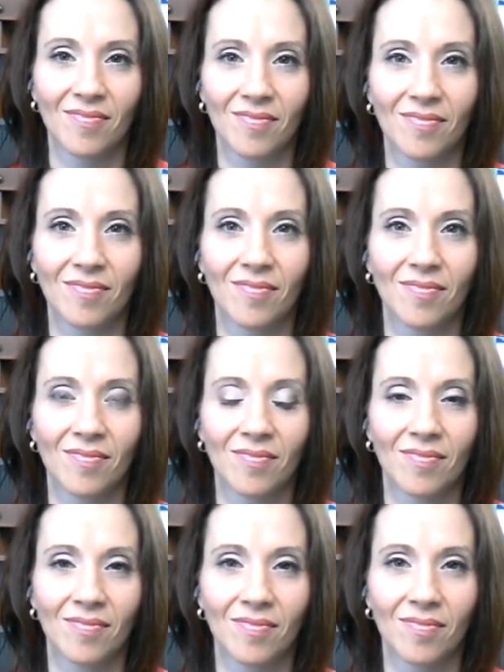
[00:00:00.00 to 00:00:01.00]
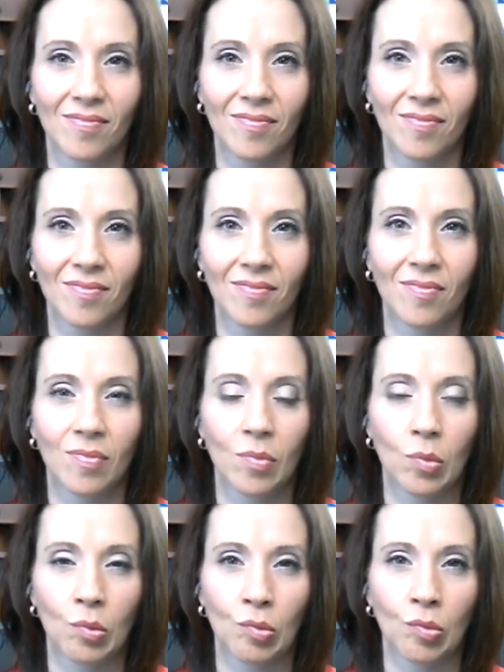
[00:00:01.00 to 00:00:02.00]

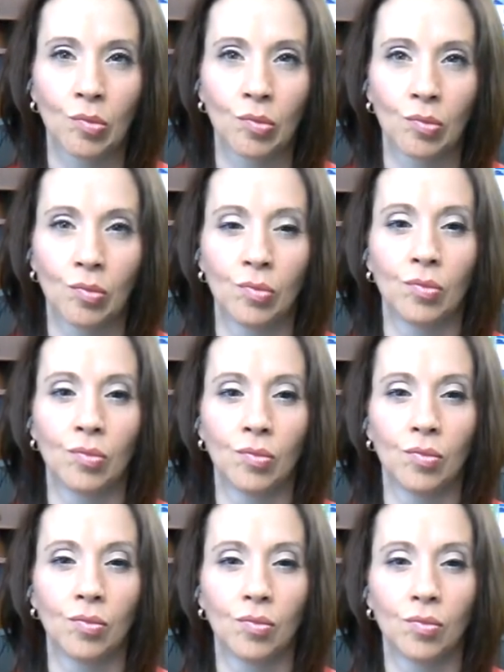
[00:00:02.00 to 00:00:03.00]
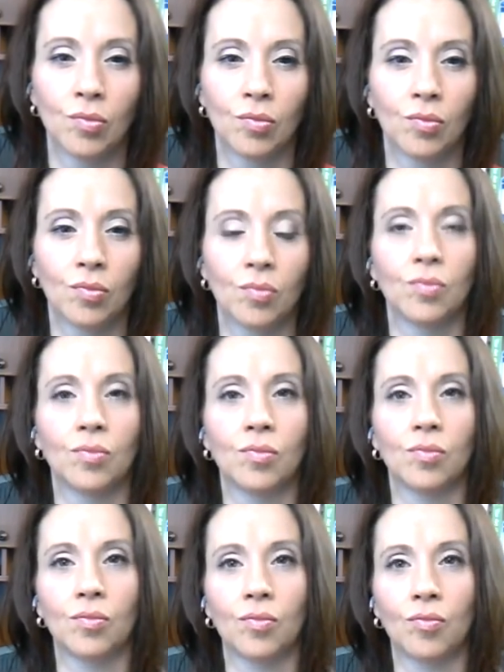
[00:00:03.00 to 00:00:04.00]

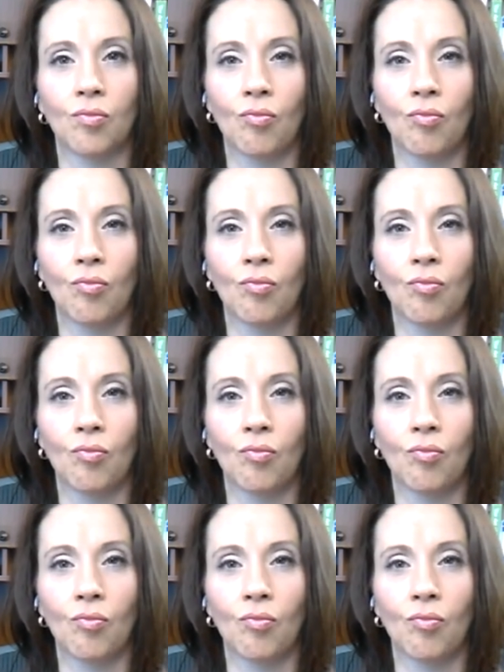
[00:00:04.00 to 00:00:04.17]
No words are spoken by the person on screen.